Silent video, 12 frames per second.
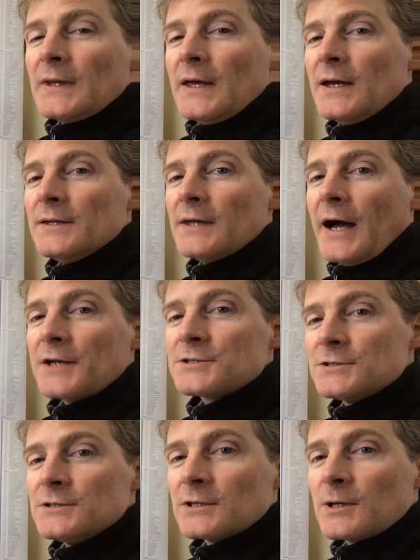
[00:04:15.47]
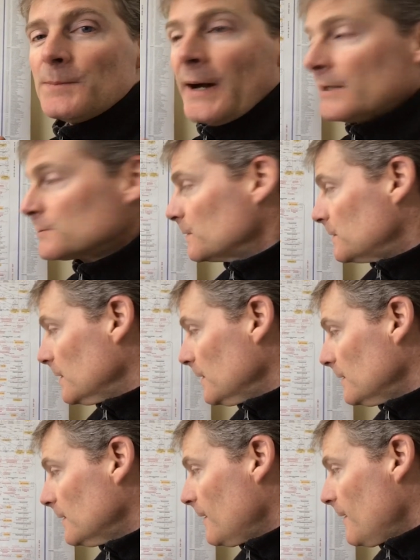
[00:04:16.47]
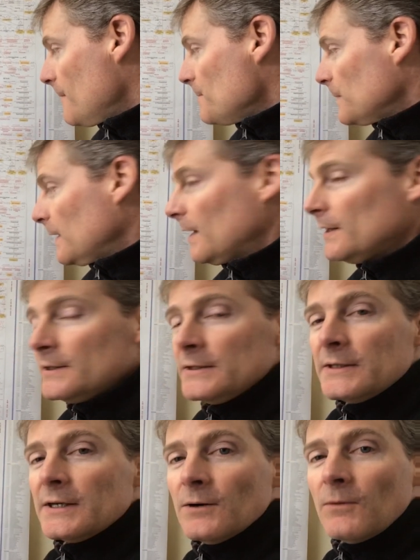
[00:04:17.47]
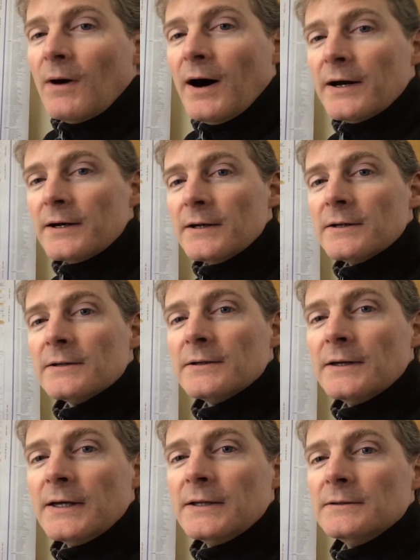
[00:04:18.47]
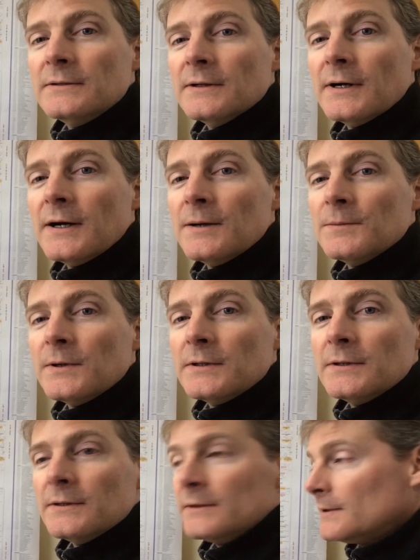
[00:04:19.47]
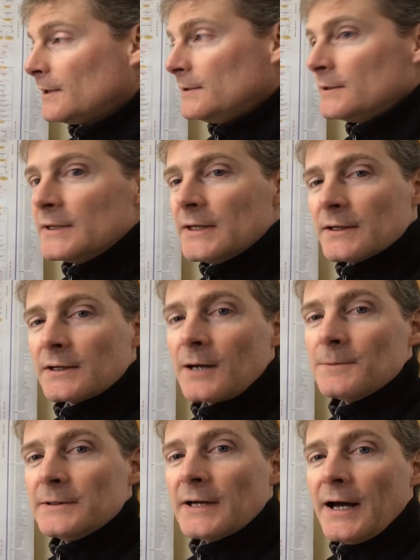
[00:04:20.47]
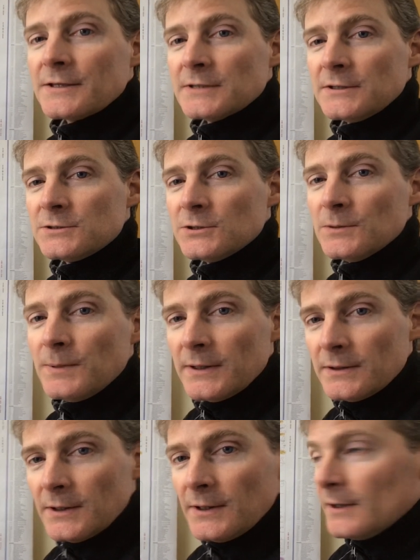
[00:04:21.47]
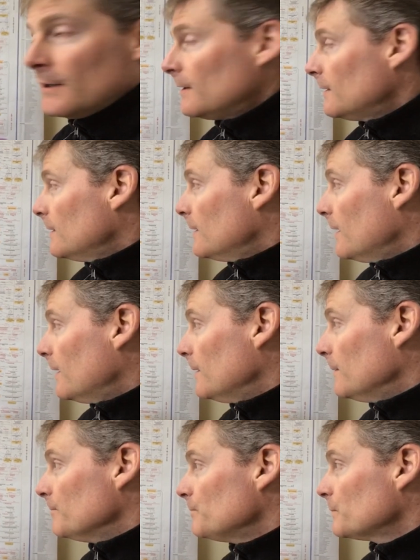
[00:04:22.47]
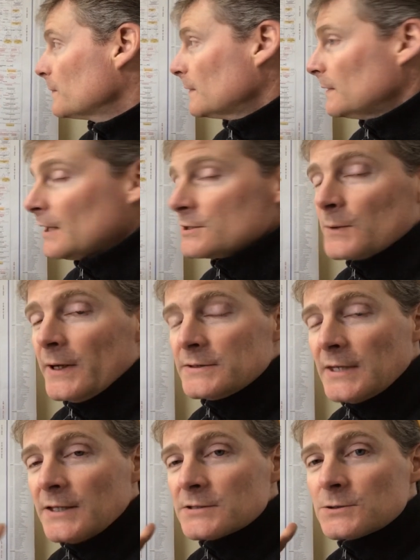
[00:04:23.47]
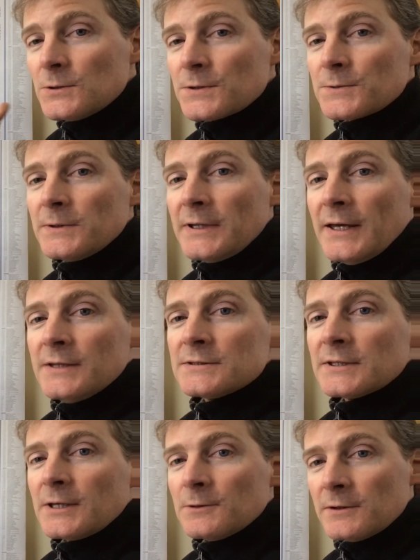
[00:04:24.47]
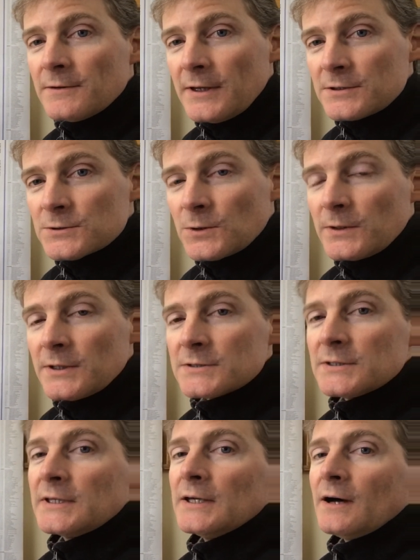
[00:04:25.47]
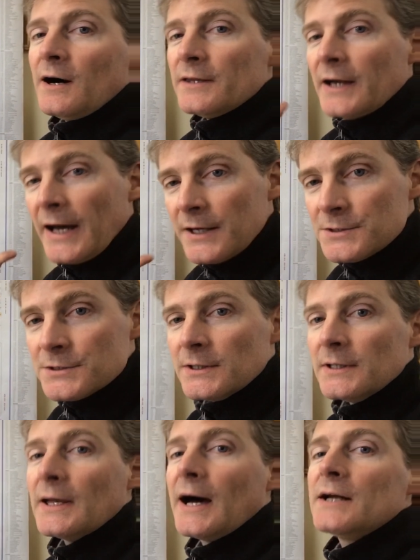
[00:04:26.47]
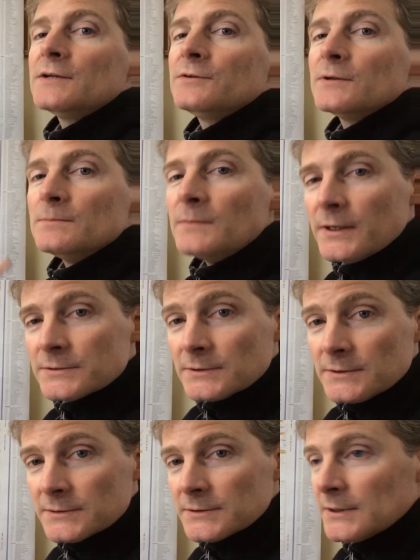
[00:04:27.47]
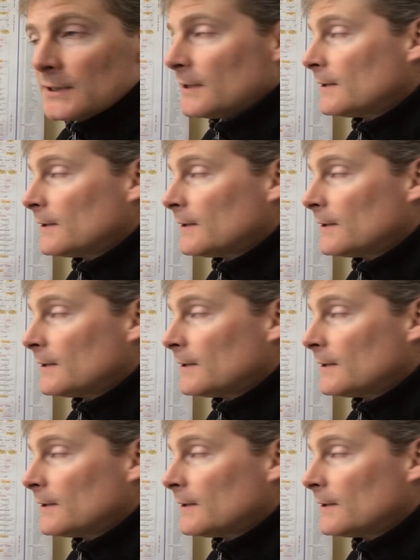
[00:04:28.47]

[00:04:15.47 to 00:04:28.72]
and the oxygen combines with it, and then you get water, and um, and you can get carbon dioxide too. But um, that's why it takes two or three days to get rid of that soreness to get all that hydrogen out of your muscles.